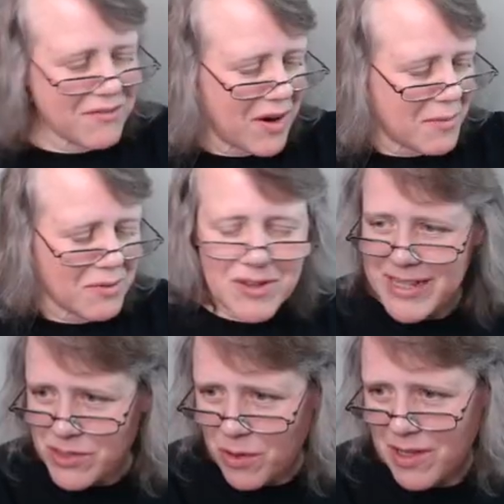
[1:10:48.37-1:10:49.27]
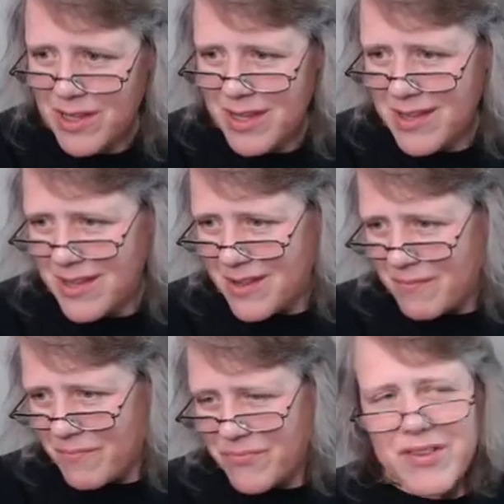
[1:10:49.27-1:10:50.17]
environment. Well, that's cool.
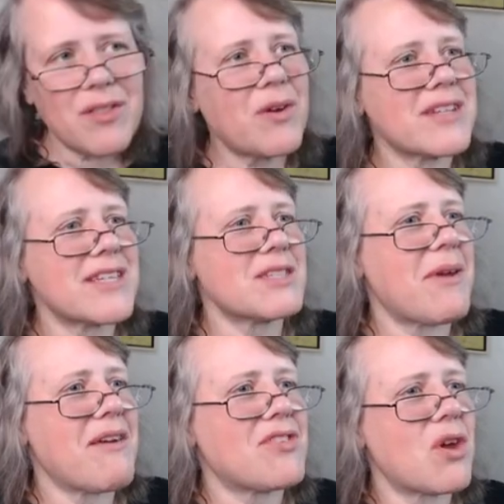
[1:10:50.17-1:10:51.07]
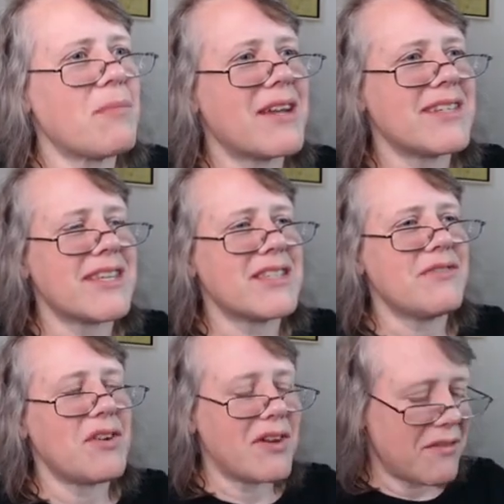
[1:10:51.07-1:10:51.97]
Luca says we have to go to Monte
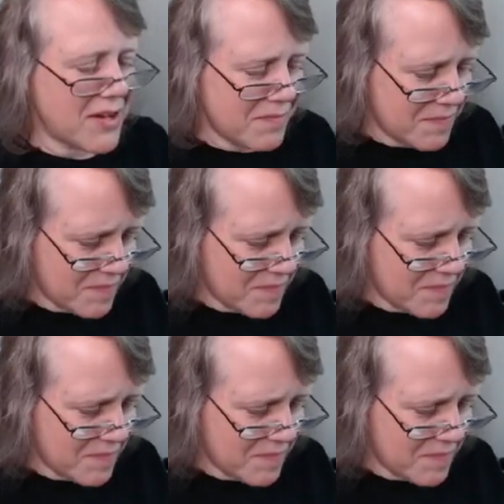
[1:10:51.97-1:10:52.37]
Savino, David.